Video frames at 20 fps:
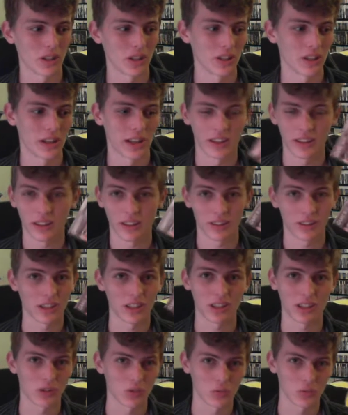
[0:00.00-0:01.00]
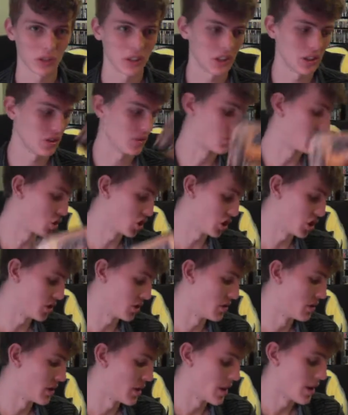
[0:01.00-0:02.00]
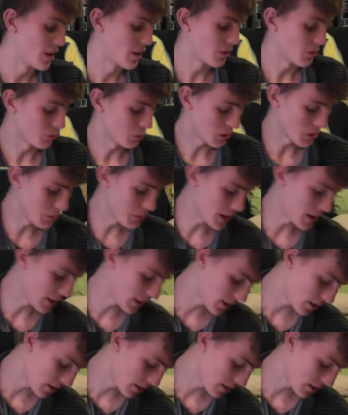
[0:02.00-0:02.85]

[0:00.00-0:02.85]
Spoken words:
and I think it's a really good remake.